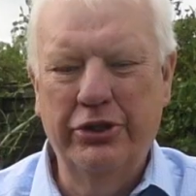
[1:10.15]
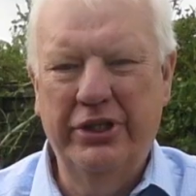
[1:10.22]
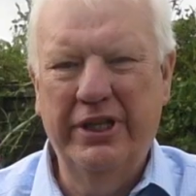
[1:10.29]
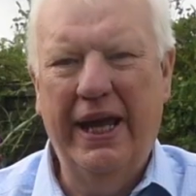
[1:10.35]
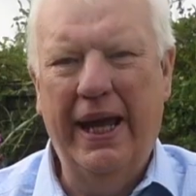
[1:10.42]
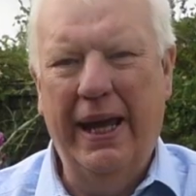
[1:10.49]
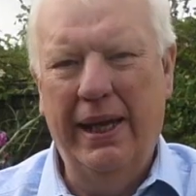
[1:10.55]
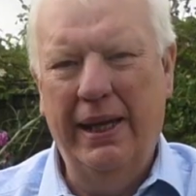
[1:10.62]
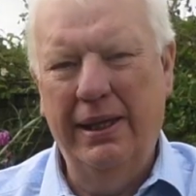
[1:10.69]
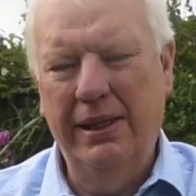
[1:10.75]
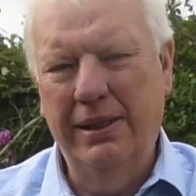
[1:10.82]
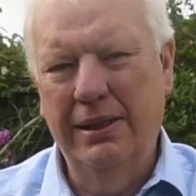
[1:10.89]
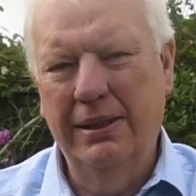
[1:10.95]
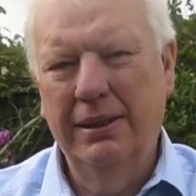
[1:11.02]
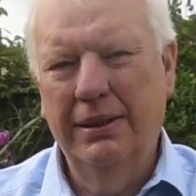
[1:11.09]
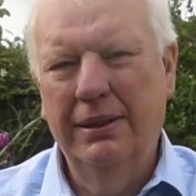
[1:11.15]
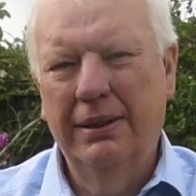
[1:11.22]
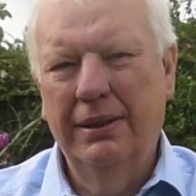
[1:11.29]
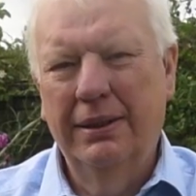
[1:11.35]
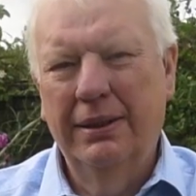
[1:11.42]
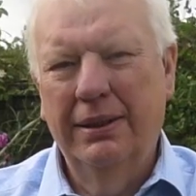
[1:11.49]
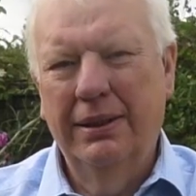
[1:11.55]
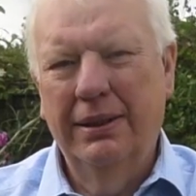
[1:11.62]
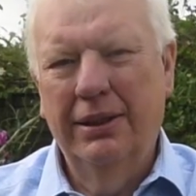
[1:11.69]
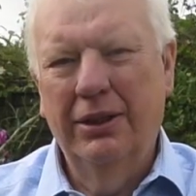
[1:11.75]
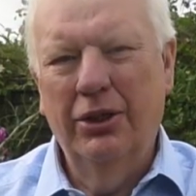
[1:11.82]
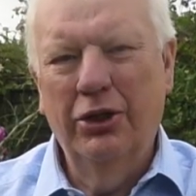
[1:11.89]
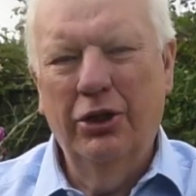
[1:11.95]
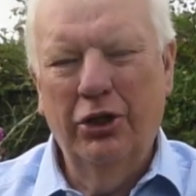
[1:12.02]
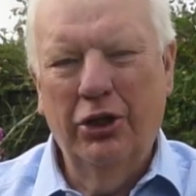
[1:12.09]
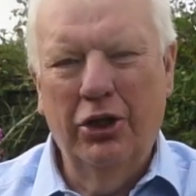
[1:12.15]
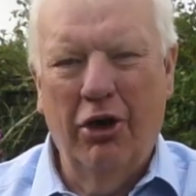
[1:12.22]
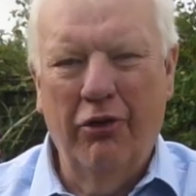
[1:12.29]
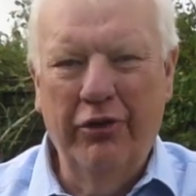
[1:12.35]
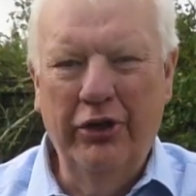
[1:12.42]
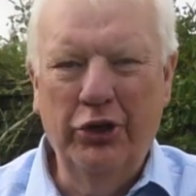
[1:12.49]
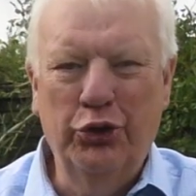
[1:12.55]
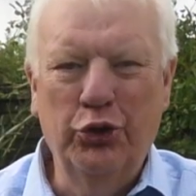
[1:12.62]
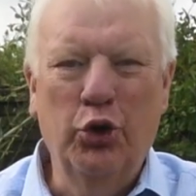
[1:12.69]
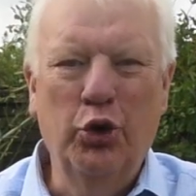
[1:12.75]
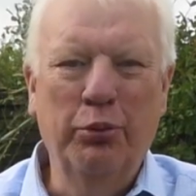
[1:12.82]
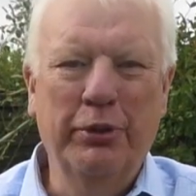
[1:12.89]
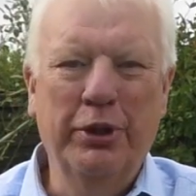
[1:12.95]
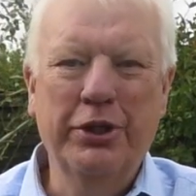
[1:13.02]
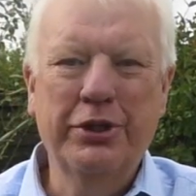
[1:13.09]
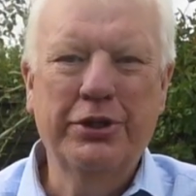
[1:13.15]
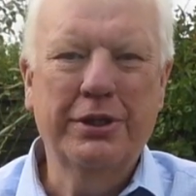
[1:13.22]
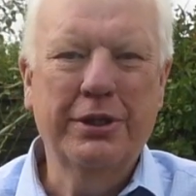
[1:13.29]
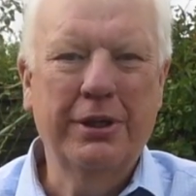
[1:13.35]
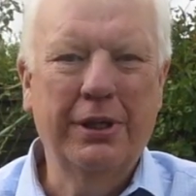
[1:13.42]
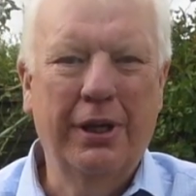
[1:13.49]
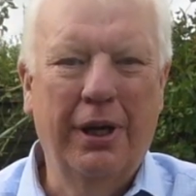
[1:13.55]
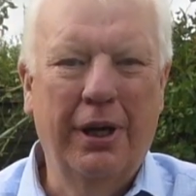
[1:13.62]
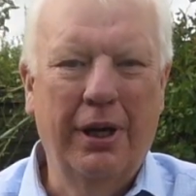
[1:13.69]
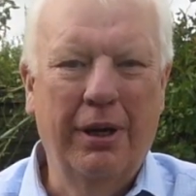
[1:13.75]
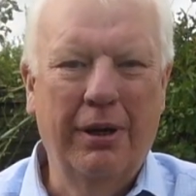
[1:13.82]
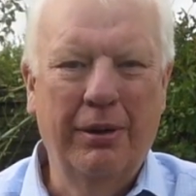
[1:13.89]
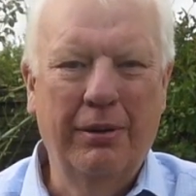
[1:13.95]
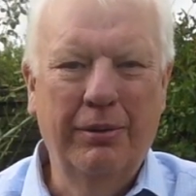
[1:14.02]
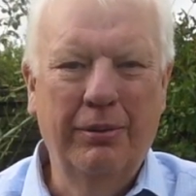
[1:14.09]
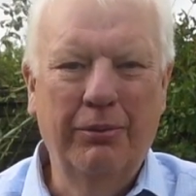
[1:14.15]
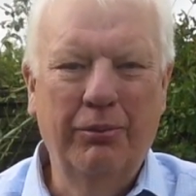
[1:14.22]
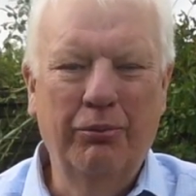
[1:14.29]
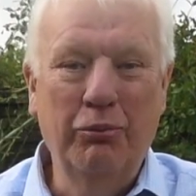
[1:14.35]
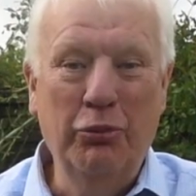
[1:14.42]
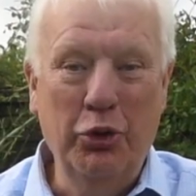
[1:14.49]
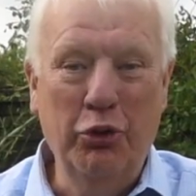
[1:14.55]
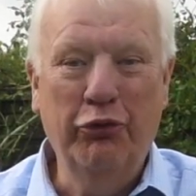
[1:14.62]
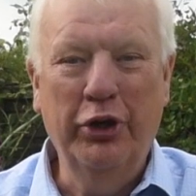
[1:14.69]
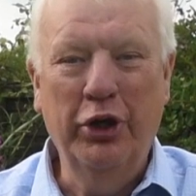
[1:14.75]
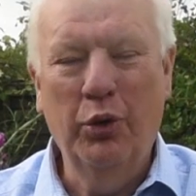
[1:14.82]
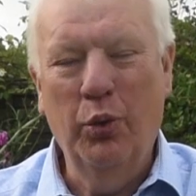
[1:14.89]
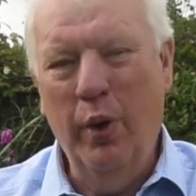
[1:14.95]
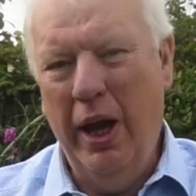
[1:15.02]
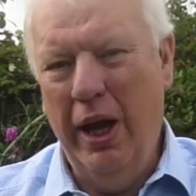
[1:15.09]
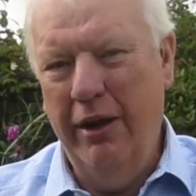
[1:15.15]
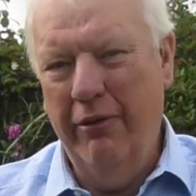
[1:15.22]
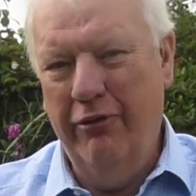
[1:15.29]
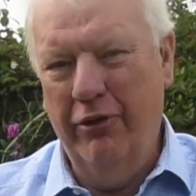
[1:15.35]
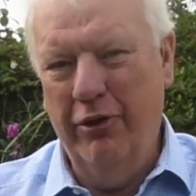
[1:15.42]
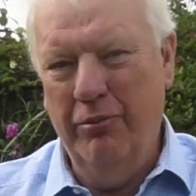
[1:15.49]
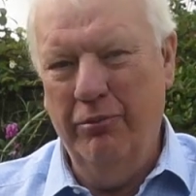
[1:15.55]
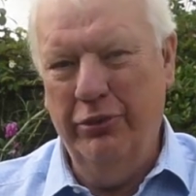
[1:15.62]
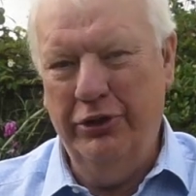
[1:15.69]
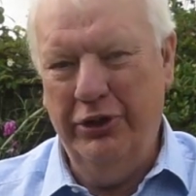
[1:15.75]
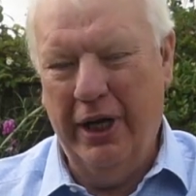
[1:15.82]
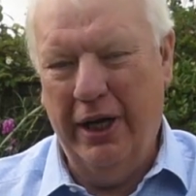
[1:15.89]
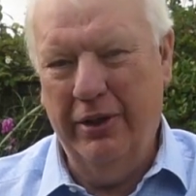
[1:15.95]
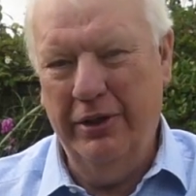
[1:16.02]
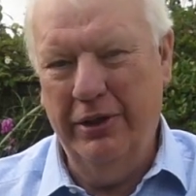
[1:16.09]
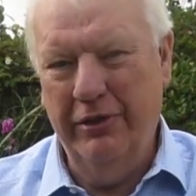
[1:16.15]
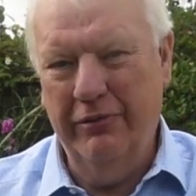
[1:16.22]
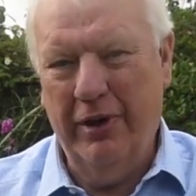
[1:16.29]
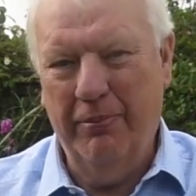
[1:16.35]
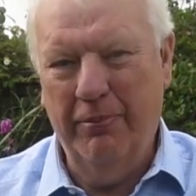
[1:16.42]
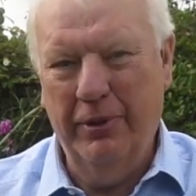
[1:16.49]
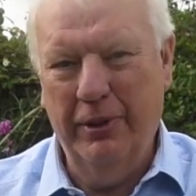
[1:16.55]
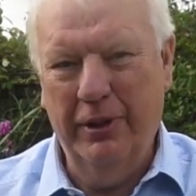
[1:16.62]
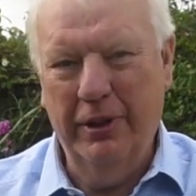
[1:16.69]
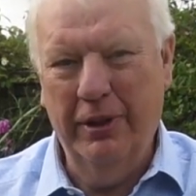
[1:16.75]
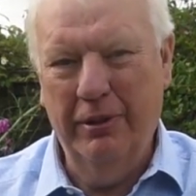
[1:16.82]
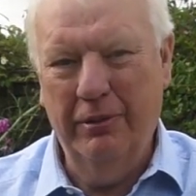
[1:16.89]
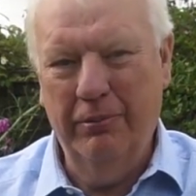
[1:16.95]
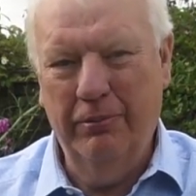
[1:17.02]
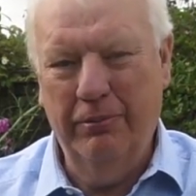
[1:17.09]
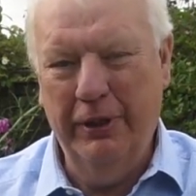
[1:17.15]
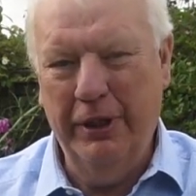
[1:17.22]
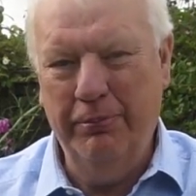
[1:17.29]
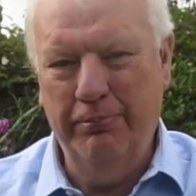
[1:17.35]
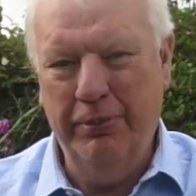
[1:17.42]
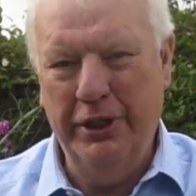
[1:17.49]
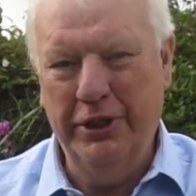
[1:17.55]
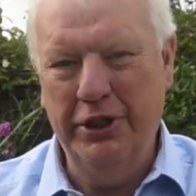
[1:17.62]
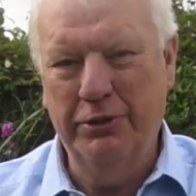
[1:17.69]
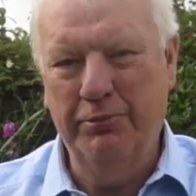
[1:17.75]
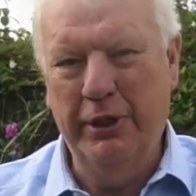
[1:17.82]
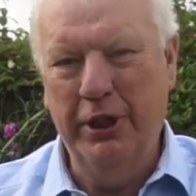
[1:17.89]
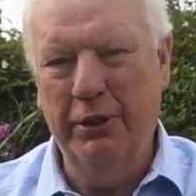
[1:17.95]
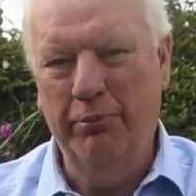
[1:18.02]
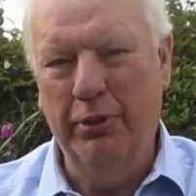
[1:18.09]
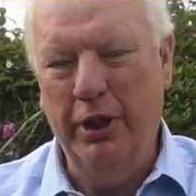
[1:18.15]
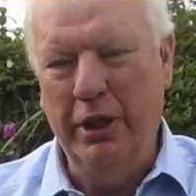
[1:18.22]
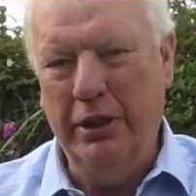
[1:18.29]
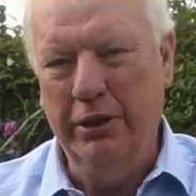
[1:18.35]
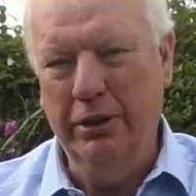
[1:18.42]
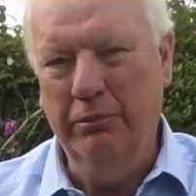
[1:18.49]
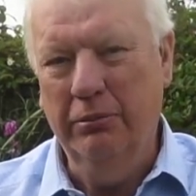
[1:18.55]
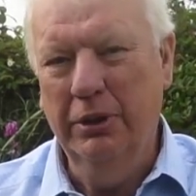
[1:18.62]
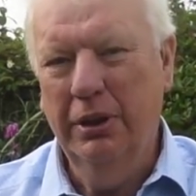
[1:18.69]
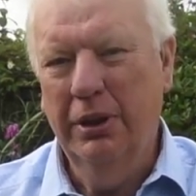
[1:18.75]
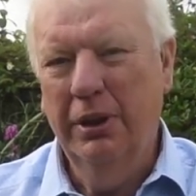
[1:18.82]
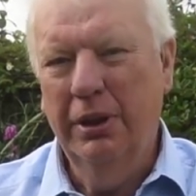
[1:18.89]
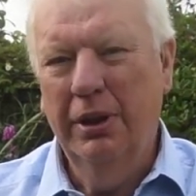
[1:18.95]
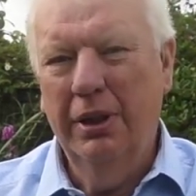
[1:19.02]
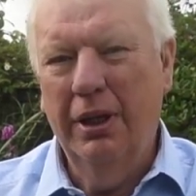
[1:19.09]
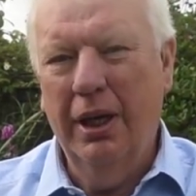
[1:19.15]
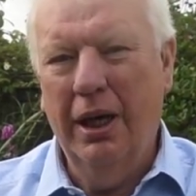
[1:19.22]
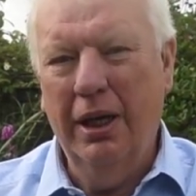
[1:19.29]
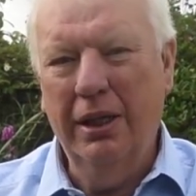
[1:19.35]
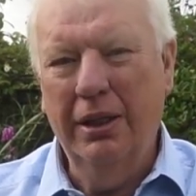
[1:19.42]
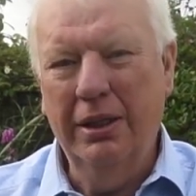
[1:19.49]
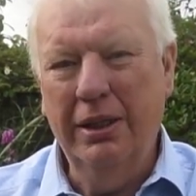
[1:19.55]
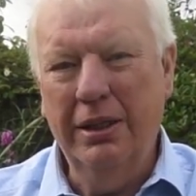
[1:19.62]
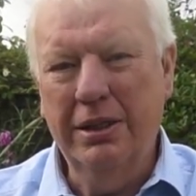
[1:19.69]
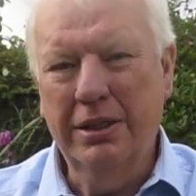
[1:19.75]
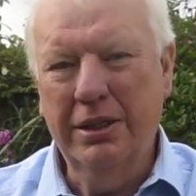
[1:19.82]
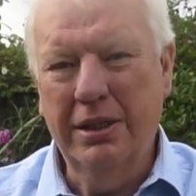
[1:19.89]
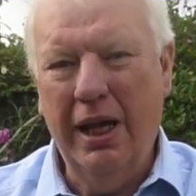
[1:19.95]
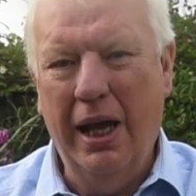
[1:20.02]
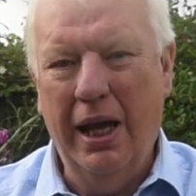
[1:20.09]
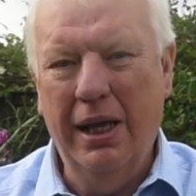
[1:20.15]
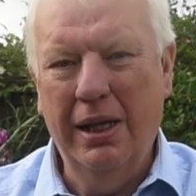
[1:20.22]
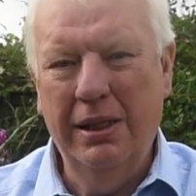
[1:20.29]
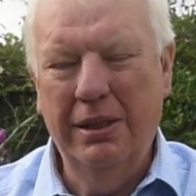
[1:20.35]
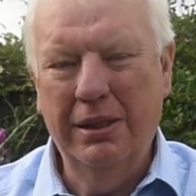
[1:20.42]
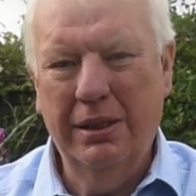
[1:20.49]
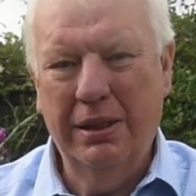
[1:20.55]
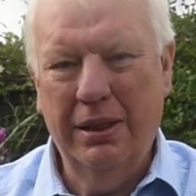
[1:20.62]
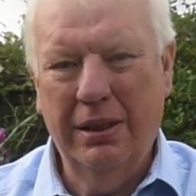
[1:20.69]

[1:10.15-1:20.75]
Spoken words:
Today, coffin adornments are moving away from decorative pieces being applied to them, and instead